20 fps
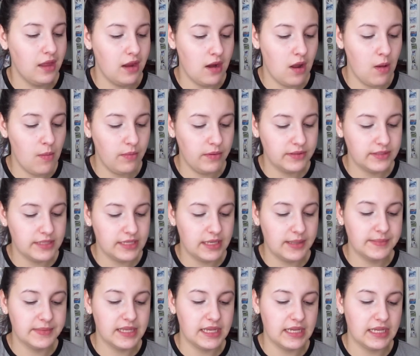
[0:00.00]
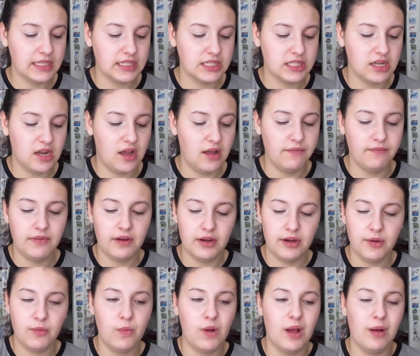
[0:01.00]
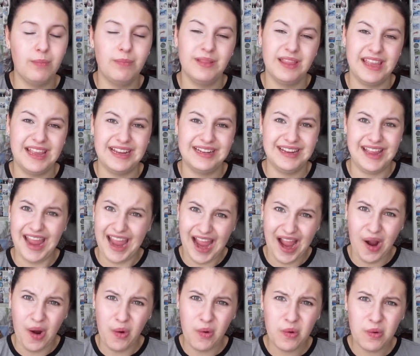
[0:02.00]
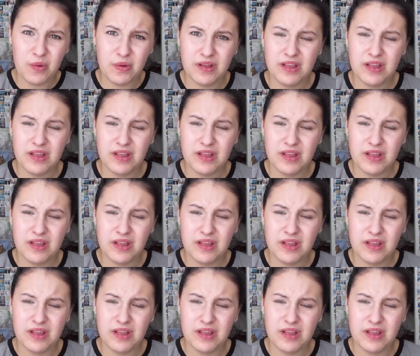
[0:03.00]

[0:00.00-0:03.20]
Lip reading: It almost seems like it's not very well planned out,